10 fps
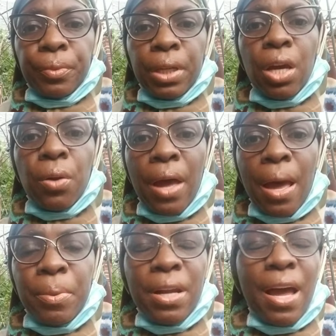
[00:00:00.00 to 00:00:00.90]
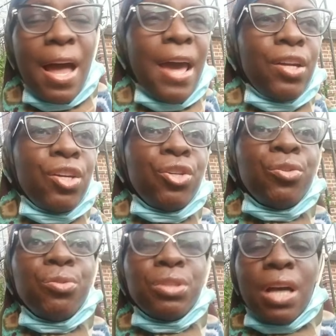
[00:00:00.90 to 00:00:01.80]
It'll happen. I had a
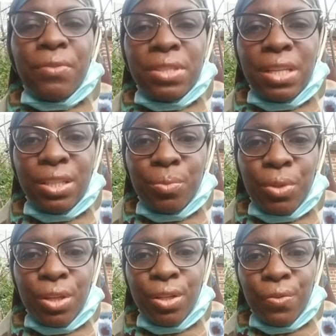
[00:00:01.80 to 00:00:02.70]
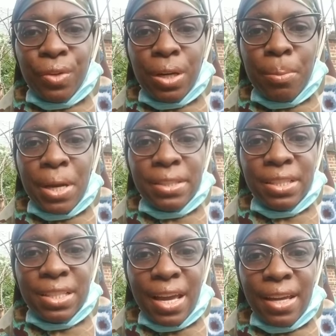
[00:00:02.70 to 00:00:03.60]
huge conversation with a good friend of mine
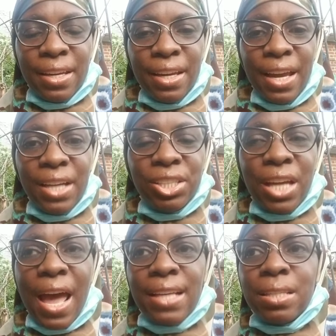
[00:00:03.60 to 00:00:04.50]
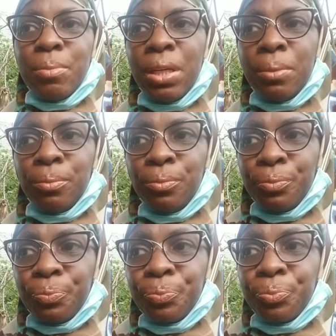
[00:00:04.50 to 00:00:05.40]
today, and she asked me,
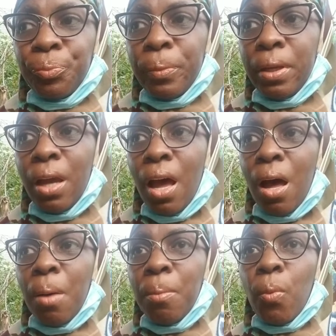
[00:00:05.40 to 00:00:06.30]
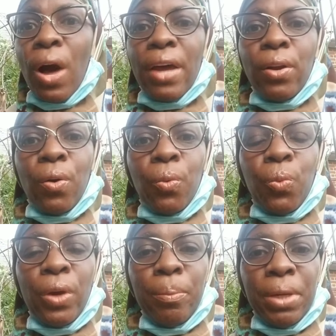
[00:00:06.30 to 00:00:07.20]
why don't
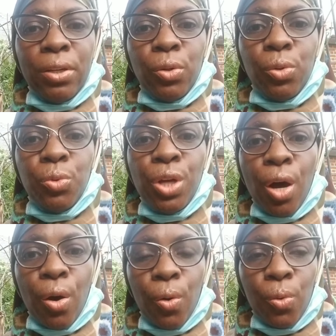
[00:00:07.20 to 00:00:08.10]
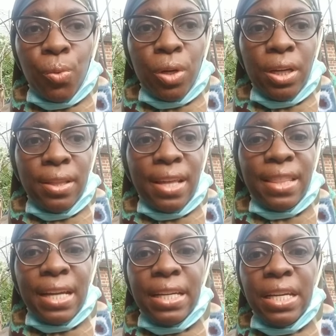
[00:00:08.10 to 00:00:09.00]
women who know that
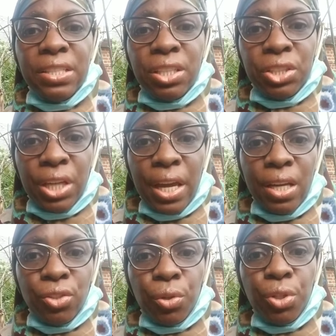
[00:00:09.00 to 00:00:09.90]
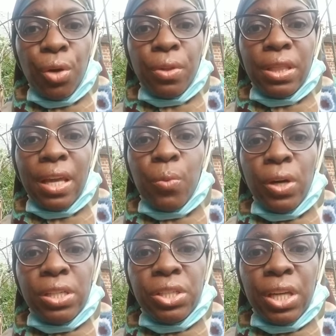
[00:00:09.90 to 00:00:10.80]
they need to change or know that they
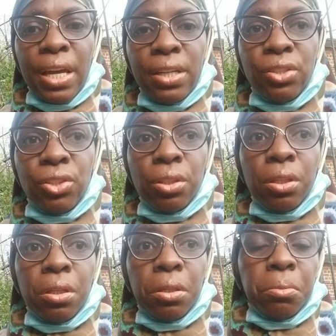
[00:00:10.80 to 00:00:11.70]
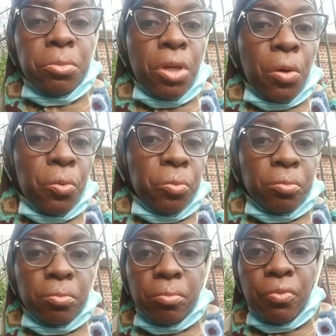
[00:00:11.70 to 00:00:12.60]
want to change don't?
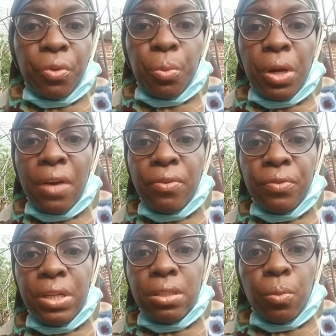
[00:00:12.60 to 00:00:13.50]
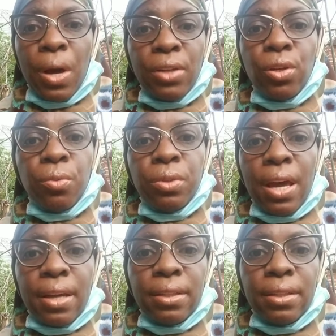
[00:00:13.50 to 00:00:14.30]
For whatever reason, why don't they?